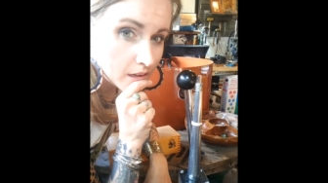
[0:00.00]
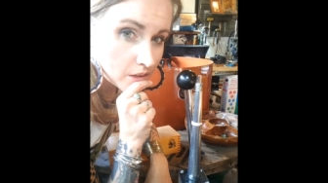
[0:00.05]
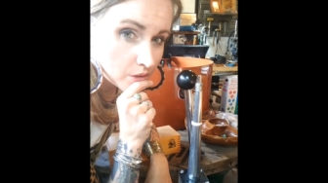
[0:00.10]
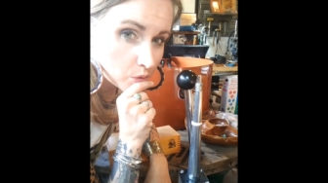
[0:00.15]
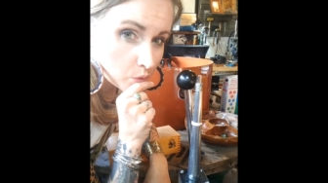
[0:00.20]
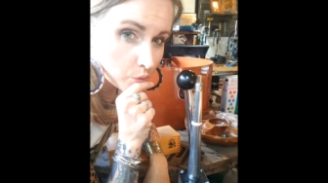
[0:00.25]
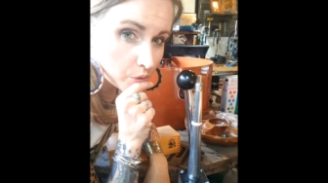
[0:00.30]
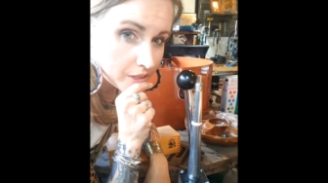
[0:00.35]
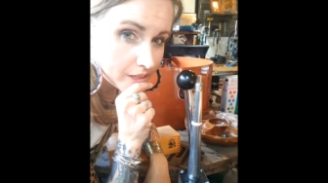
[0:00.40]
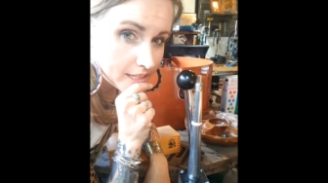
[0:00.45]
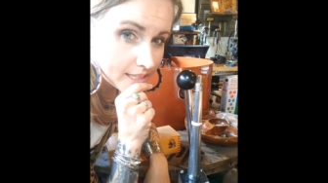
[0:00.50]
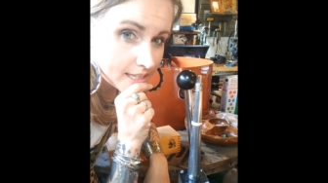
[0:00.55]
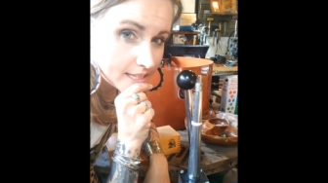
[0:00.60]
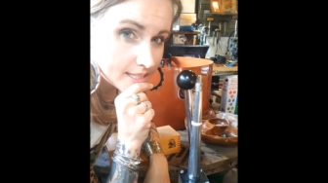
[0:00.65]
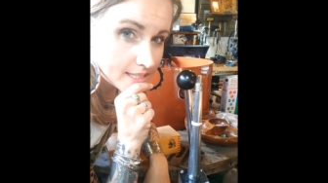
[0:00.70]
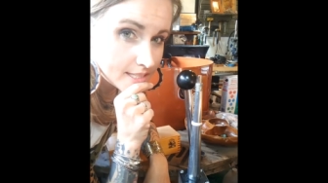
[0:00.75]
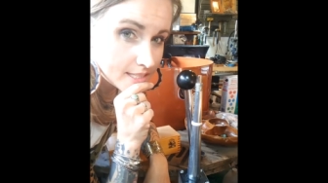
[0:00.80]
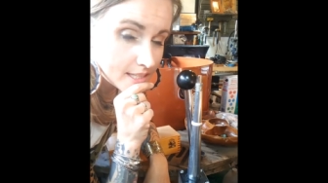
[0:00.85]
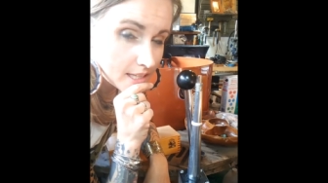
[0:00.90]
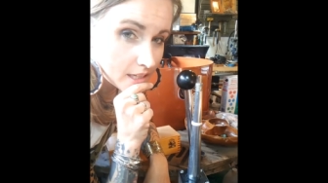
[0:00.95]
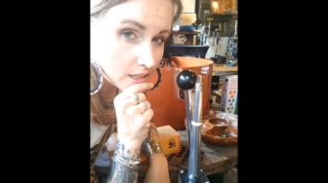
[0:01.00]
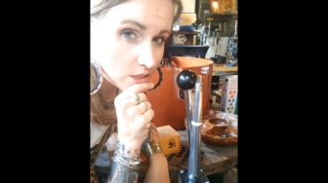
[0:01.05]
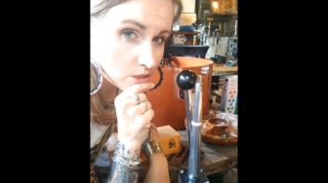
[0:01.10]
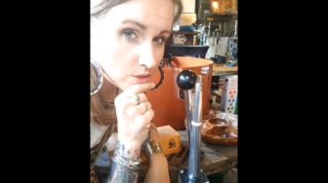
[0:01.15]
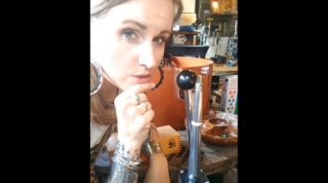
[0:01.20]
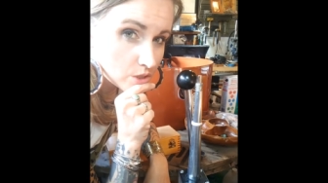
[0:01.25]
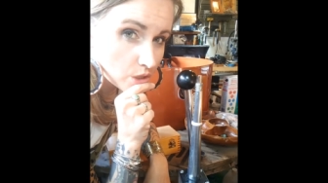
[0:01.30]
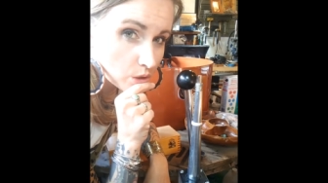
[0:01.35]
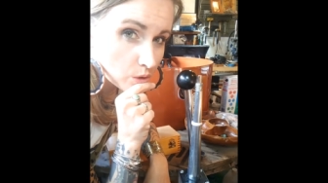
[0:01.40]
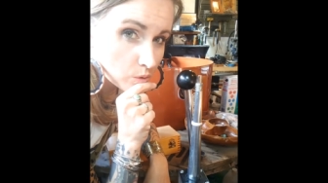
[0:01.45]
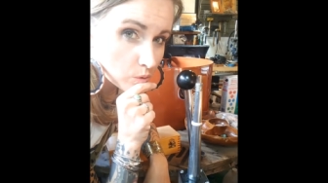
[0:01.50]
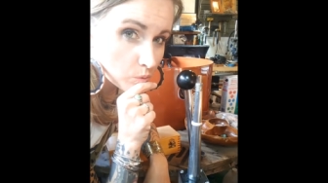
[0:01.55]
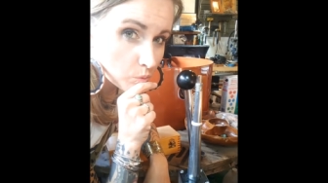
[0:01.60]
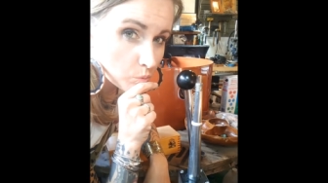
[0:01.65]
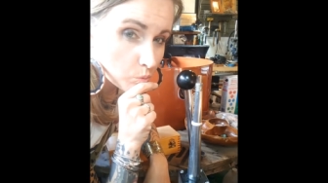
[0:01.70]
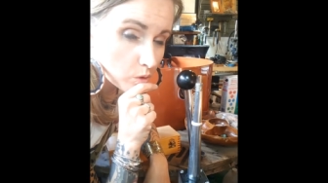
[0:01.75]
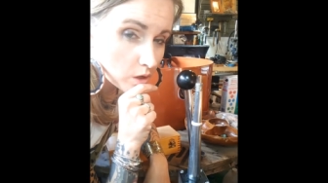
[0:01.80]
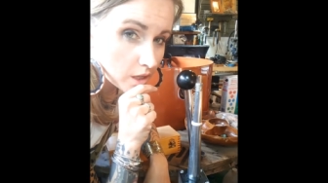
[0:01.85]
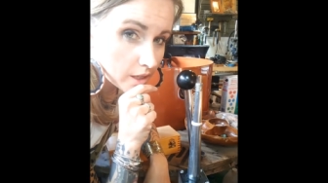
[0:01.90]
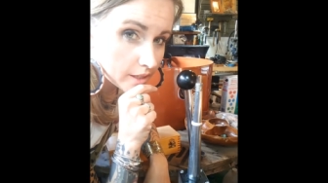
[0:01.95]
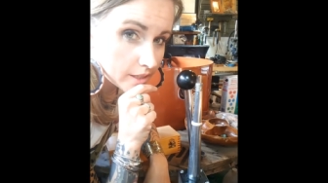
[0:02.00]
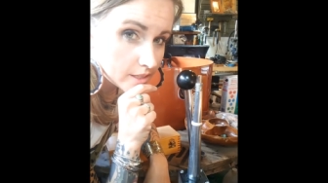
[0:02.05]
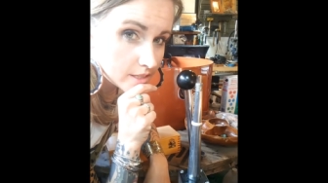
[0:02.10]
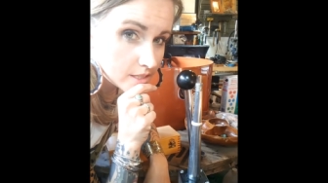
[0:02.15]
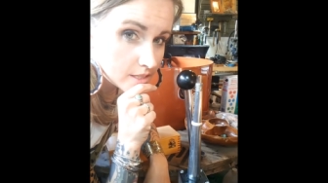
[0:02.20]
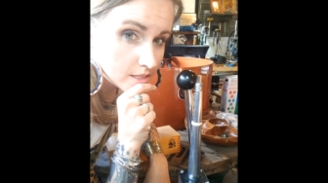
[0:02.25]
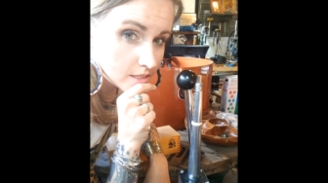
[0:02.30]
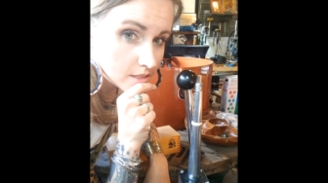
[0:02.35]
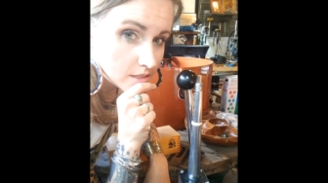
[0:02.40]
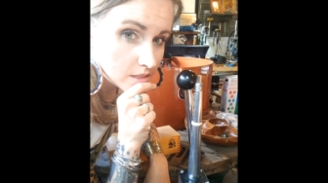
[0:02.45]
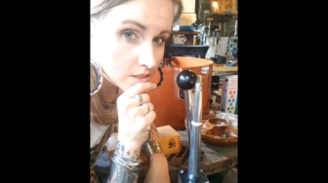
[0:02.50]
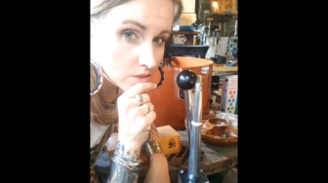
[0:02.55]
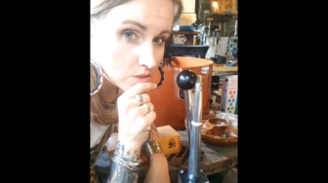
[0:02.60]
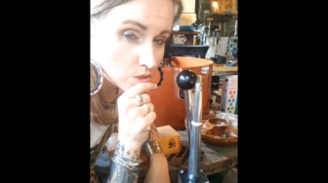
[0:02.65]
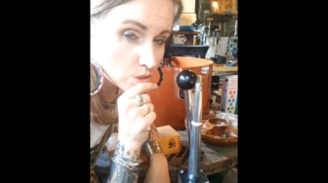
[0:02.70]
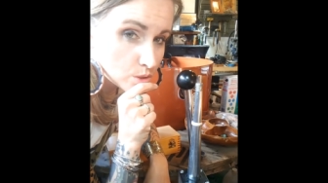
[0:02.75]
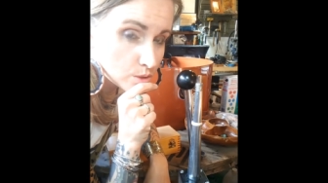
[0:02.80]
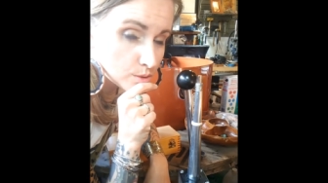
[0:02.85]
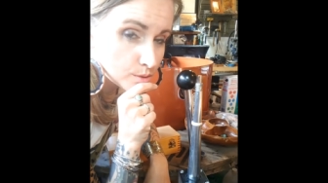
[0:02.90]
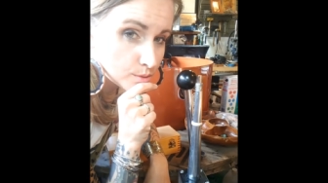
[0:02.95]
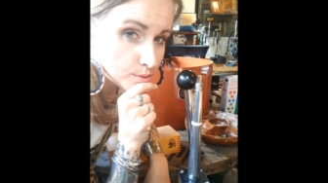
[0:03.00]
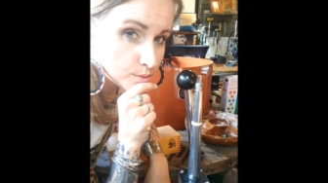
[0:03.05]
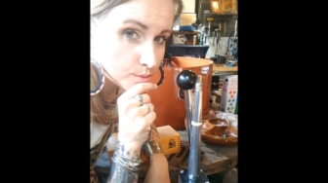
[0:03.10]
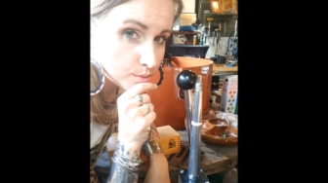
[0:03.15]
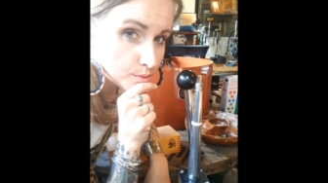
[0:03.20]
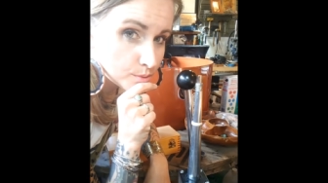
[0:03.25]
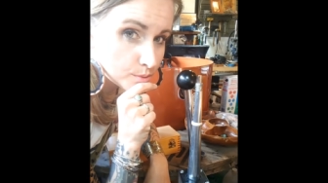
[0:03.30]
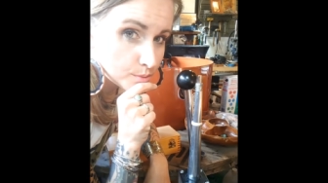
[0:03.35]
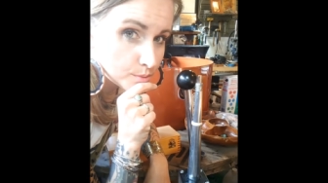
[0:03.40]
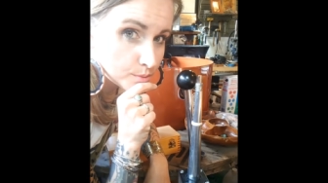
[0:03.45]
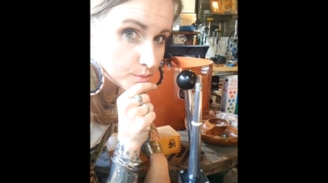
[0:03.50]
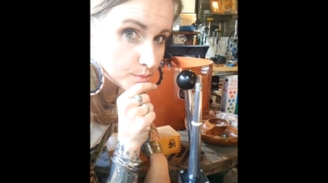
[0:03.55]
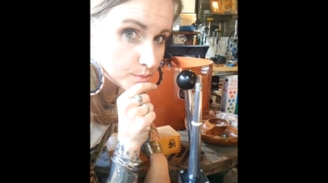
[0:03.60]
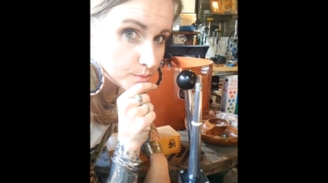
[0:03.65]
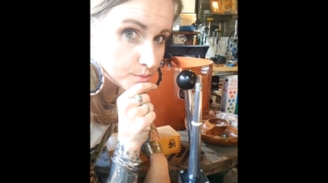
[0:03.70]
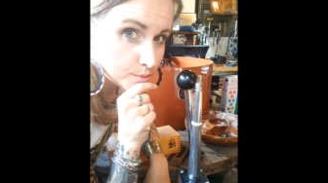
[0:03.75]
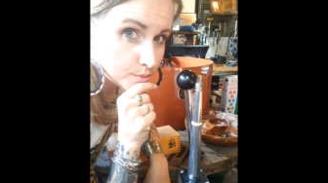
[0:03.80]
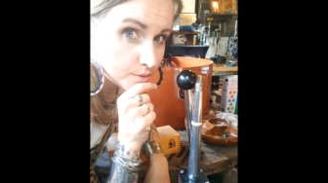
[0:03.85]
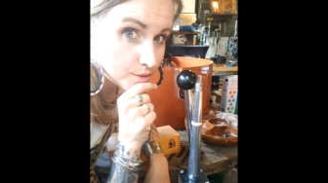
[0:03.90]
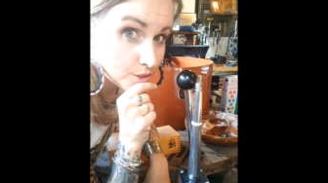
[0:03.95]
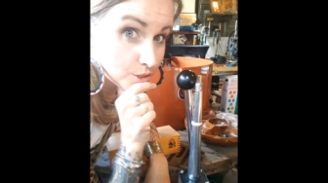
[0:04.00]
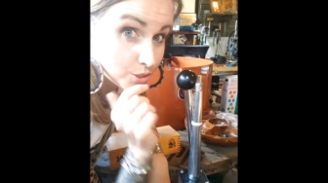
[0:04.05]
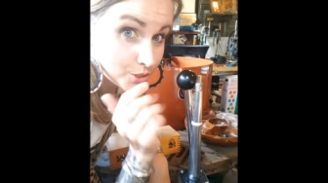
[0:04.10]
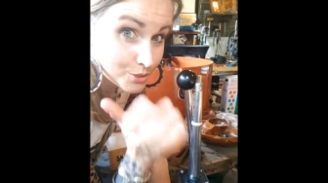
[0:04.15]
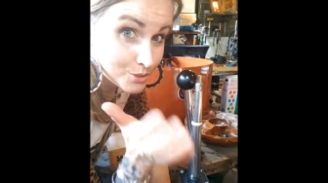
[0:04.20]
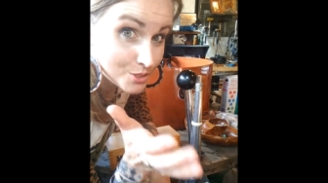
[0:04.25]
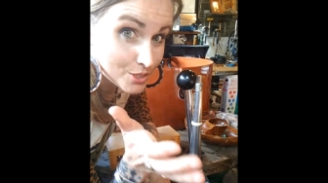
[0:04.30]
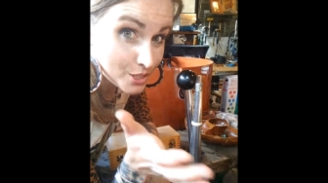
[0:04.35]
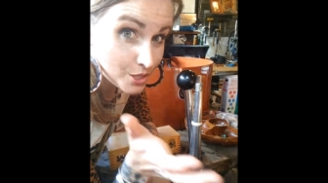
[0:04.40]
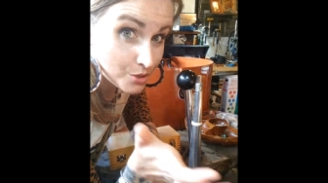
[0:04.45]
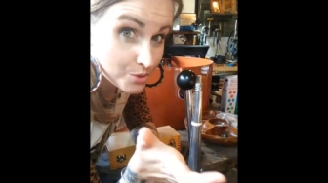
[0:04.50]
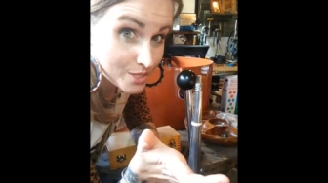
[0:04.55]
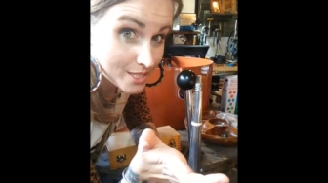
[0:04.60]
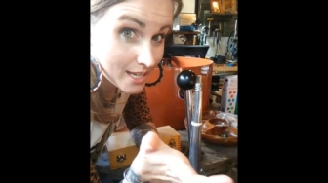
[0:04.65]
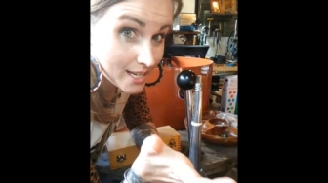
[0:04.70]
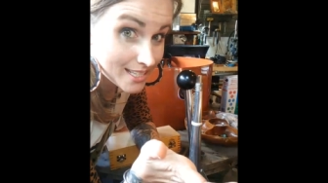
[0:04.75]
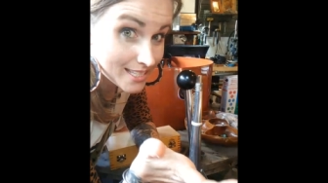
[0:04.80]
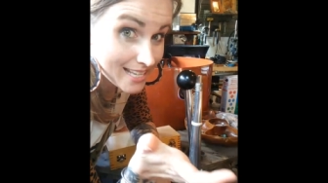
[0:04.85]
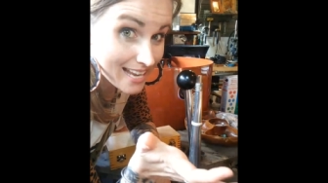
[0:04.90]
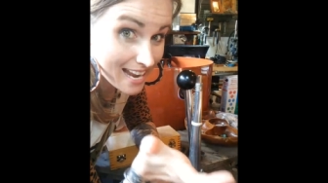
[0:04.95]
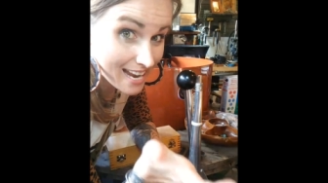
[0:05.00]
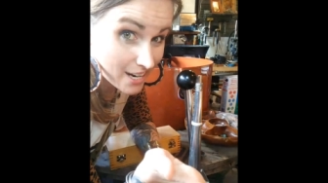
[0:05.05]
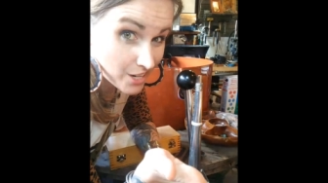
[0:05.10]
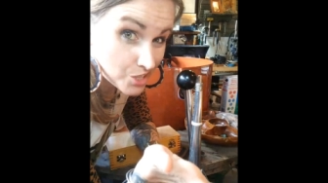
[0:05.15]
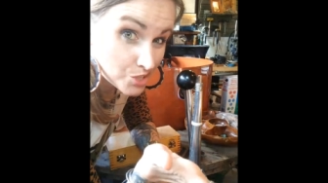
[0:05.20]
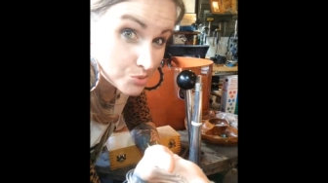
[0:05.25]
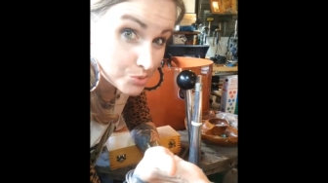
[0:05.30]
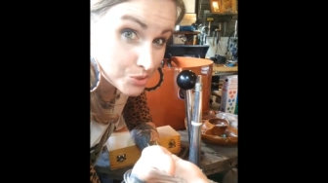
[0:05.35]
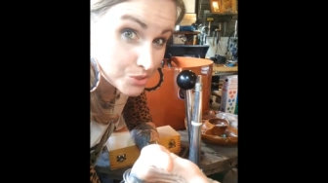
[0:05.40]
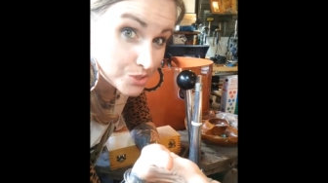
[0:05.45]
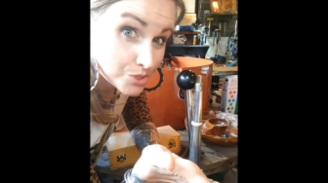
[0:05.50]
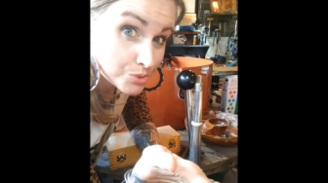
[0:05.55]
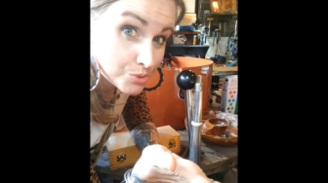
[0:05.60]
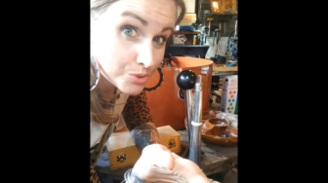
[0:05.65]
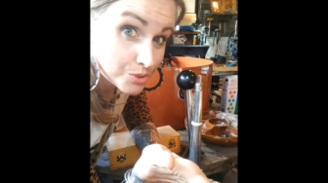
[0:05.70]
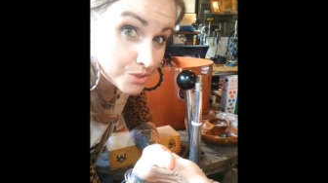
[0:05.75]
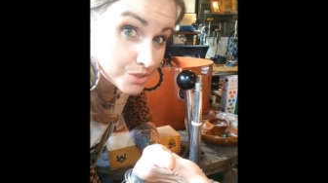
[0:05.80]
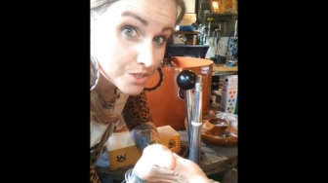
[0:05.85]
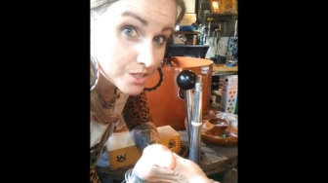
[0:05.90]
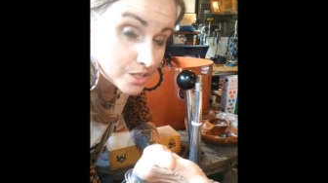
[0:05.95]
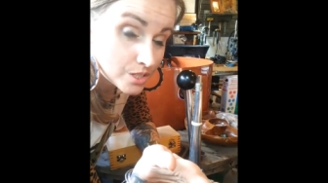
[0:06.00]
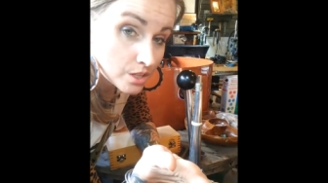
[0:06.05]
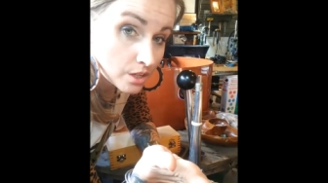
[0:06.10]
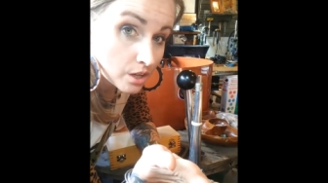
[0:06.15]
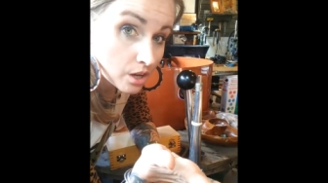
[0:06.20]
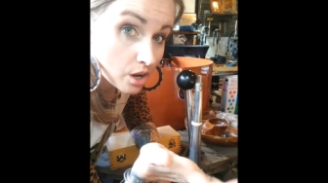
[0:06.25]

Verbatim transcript: The only thing is, is that you don't want to use those as actual tools.